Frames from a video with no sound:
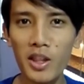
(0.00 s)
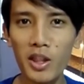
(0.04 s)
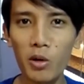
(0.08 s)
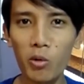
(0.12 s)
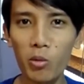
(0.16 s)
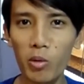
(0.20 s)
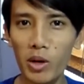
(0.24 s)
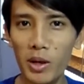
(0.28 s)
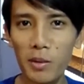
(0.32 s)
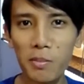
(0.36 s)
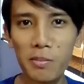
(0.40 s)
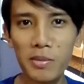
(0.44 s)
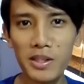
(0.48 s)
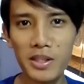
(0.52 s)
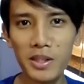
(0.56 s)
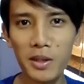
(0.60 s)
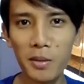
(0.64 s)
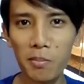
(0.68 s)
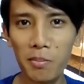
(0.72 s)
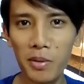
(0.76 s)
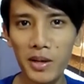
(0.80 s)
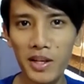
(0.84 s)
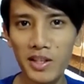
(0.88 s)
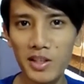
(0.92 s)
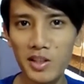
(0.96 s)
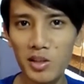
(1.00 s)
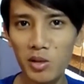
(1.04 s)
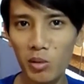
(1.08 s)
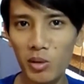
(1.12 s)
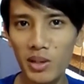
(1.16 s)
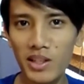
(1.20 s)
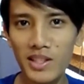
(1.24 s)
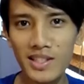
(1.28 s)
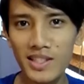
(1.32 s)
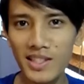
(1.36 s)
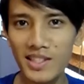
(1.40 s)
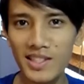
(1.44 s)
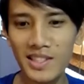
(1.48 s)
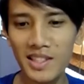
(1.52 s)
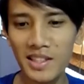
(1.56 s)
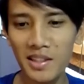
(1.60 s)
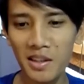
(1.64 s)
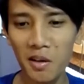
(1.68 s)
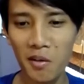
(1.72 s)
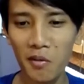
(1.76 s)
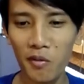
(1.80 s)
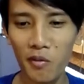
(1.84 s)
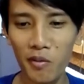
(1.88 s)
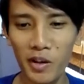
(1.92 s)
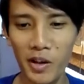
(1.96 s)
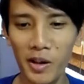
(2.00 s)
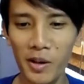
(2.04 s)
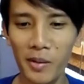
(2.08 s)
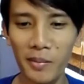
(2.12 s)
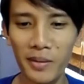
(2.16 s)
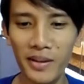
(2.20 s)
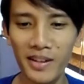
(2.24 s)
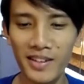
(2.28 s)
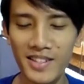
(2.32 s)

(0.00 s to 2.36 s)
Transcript: the Wikipedia page 2016 in film